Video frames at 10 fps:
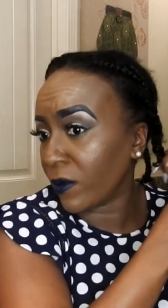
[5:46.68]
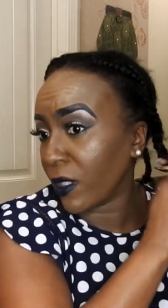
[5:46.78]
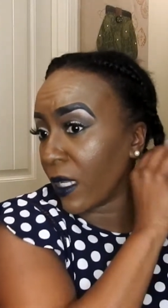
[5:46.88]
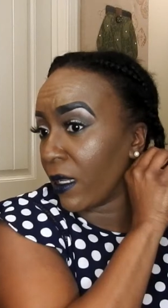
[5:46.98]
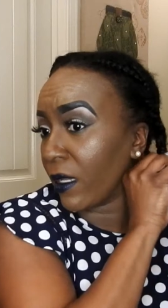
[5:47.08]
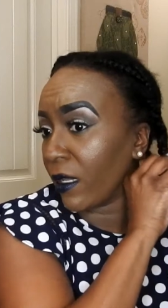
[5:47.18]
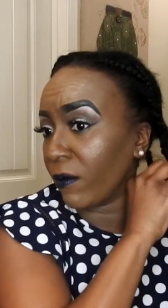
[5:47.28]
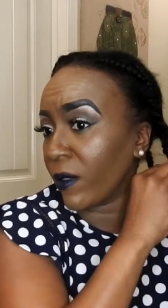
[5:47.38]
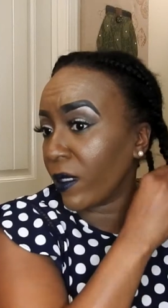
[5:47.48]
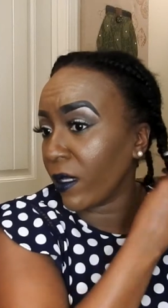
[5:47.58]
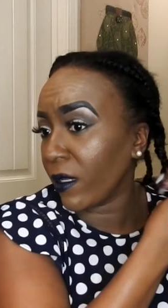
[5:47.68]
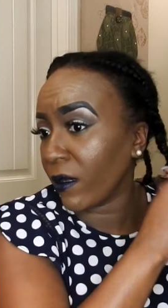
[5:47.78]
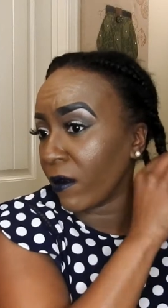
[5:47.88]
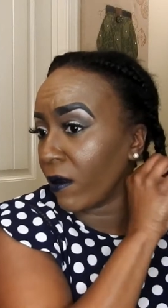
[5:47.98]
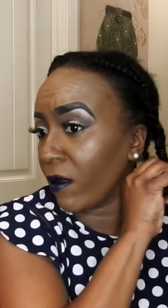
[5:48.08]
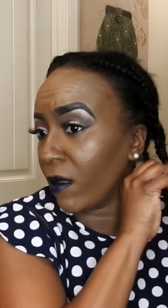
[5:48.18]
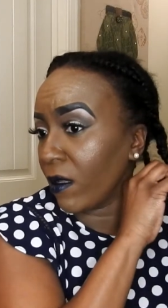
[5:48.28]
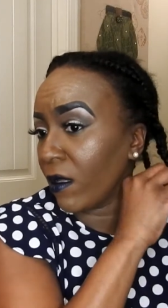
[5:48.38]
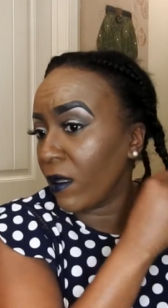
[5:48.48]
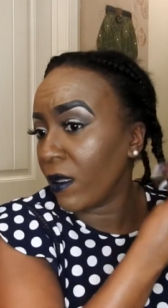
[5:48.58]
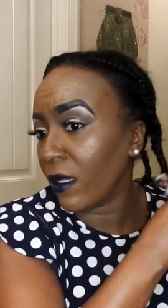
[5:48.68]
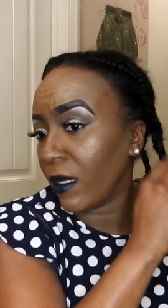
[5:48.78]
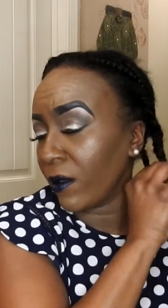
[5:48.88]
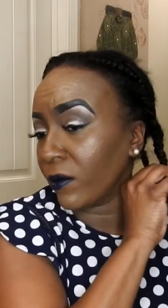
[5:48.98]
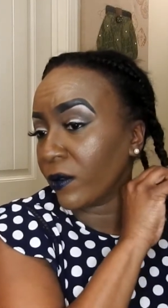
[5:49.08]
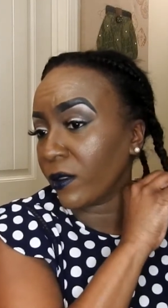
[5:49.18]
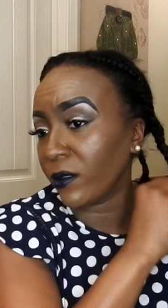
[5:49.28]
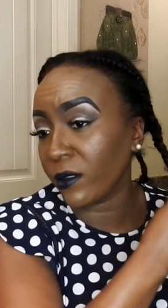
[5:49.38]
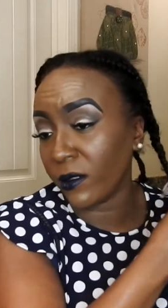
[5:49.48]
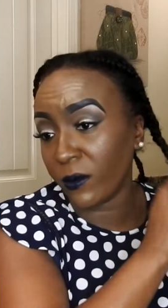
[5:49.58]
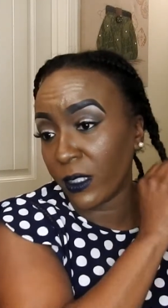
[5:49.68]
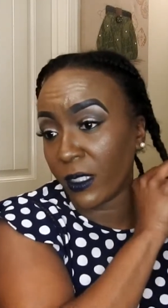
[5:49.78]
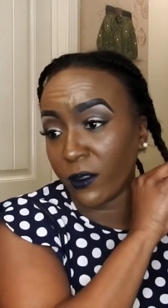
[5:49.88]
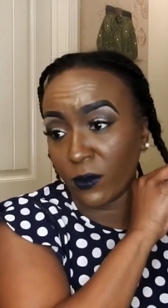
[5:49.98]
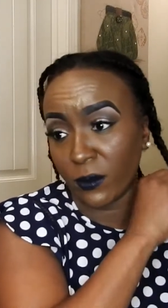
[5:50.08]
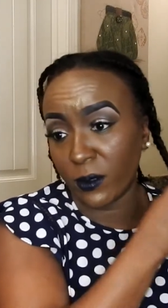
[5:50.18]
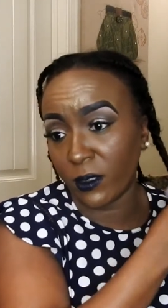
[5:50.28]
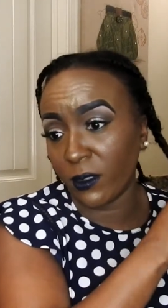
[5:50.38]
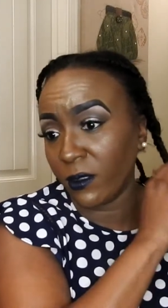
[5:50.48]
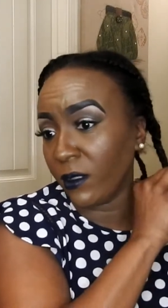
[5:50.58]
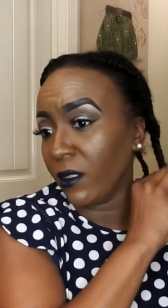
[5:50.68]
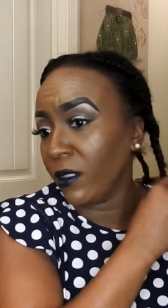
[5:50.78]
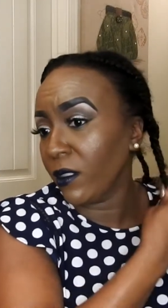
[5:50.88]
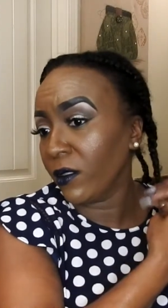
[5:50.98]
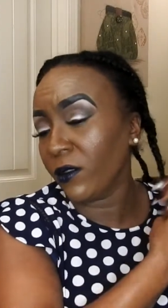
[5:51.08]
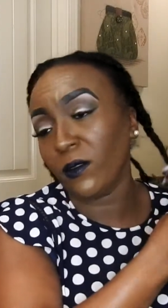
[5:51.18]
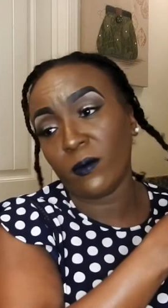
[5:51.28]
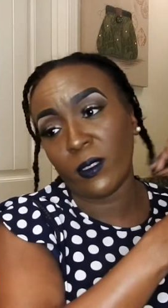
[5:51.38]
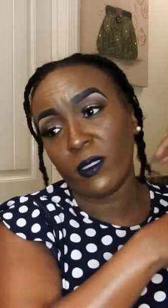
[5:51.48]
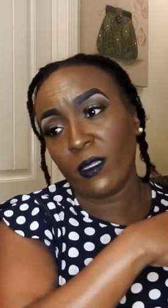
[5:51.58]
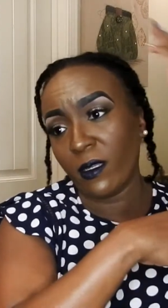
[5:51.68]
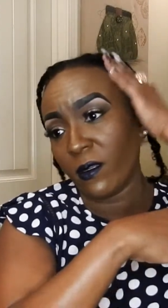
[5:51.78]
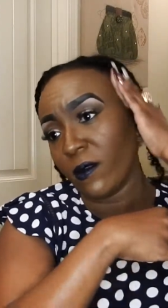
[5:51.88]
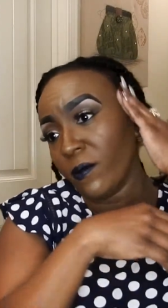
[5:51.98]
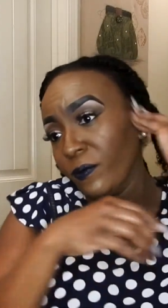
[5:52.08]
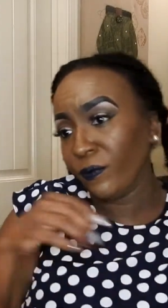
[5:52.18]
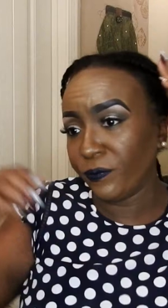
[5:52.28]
not have my hair out. So this is what I normally do to my hair